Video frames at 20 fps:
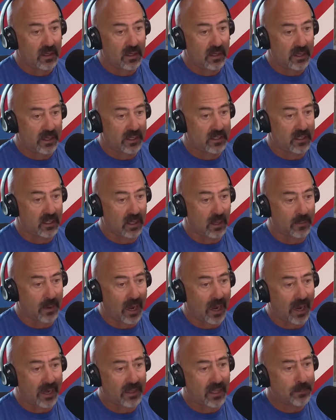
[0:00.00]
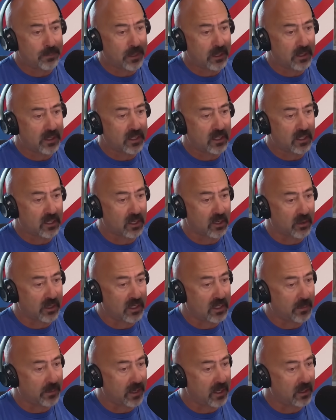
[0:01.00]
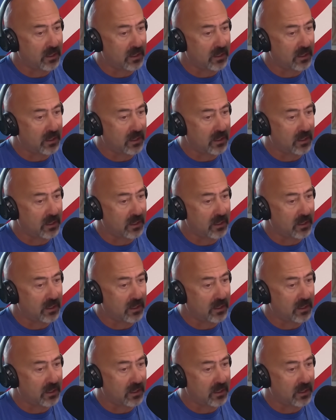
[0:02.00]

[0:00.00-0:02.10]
is the number. I think Billy disagrees a bit.